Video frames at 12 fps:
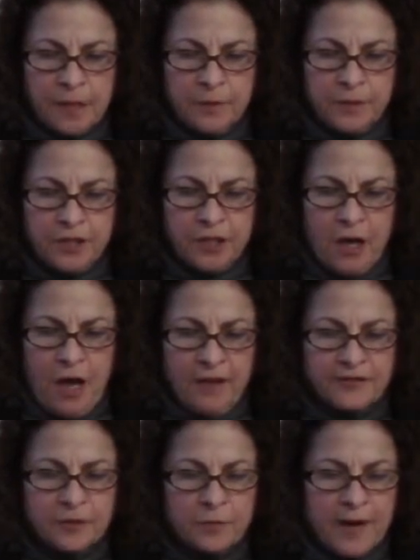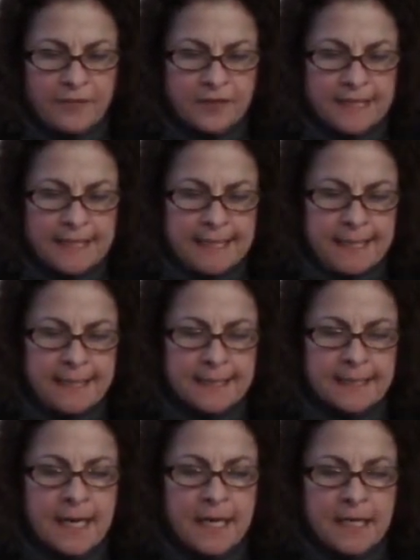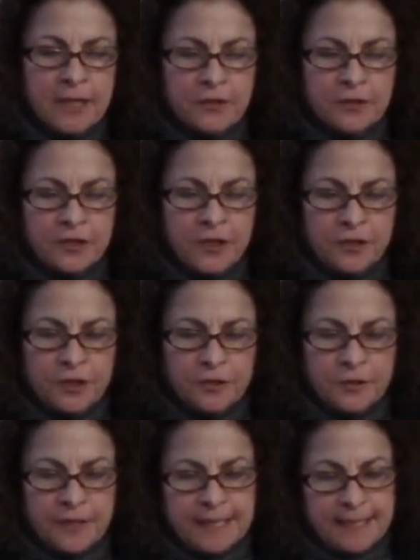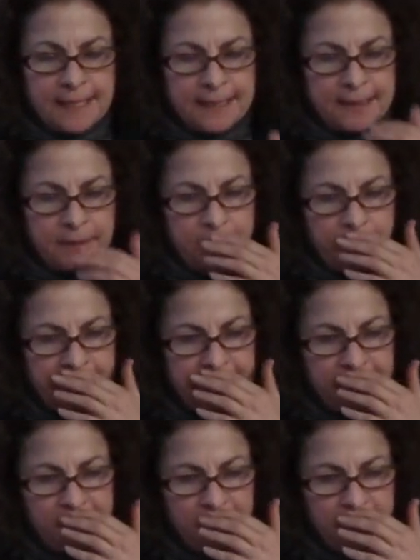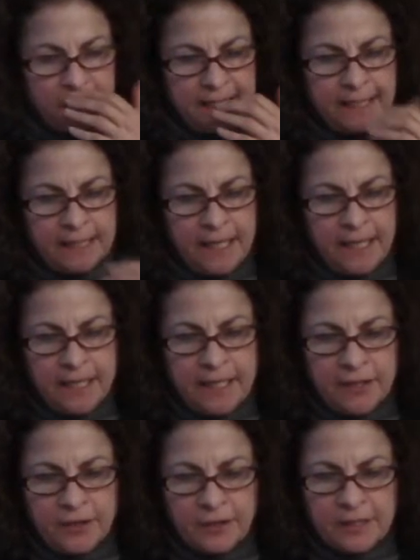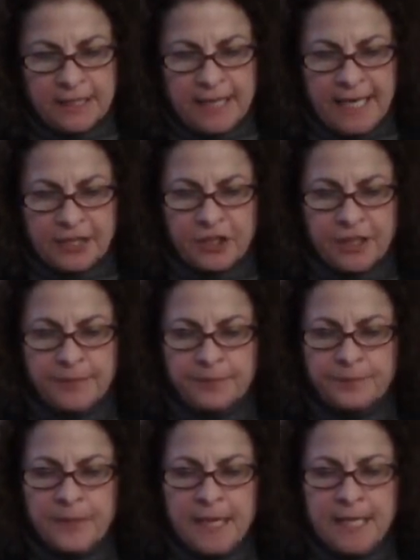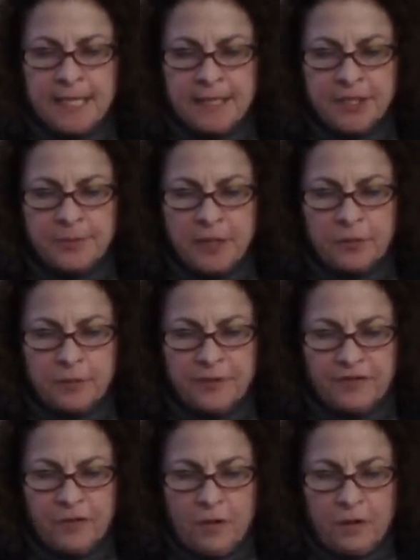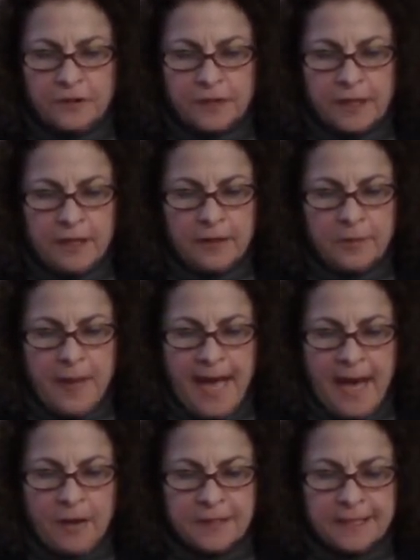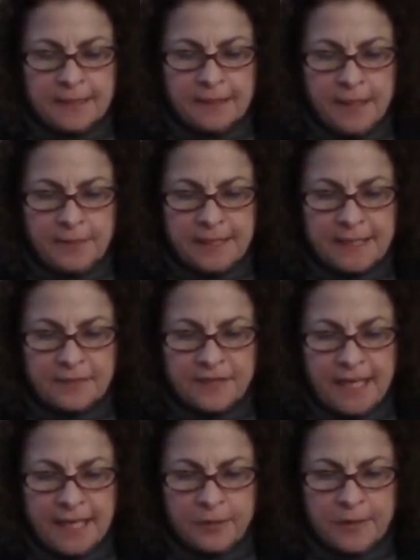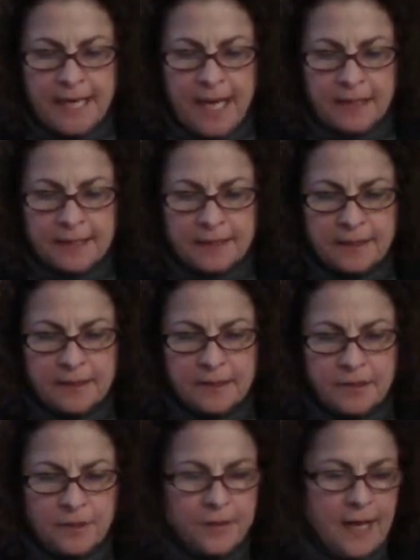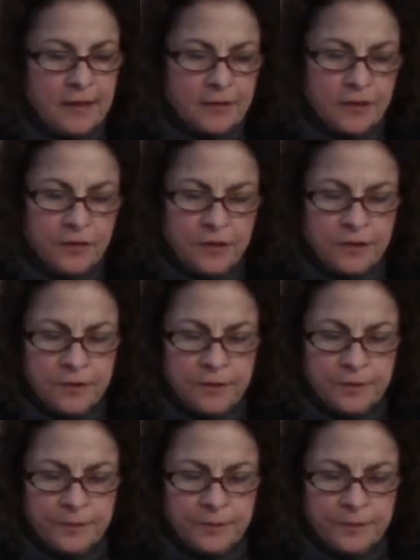which she often references in her social criticism, particularly in her collection, Intimate Revolt, The Powers and Limits of Psychoanalysis, 2002.